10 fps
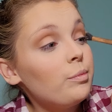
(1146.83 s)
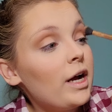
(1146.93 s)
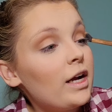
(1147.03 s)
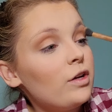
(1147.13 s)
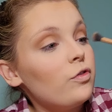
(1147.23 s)

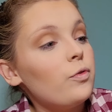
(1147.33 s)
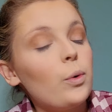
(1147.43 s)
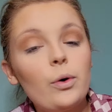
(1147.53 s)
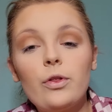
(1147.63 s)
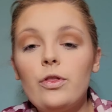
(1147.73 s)
back and
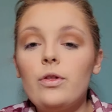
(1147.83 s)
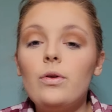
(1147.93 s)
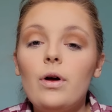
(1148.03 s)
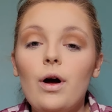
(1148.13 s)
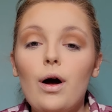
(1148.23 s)
forth,
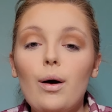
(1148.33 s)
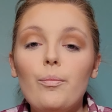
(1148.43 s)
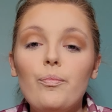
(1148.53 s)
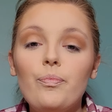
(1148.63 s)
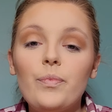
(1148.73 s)

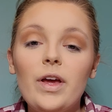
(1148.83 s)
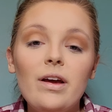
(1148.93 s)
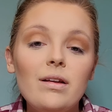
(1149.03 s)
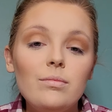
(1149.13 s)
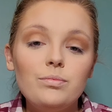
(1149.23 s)

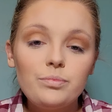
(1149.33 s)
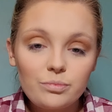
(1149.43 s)
and